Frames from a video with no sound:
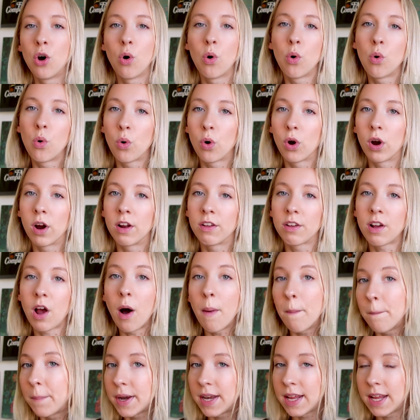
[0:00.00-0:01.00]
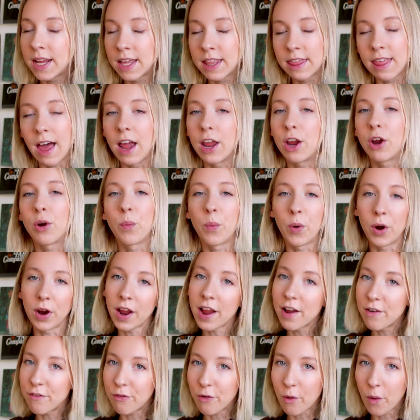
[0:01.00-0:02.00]
or company that you're
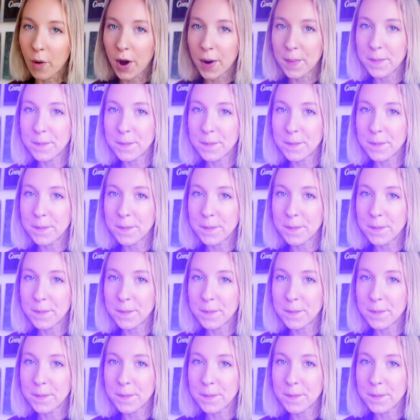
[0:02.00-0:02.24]
working for.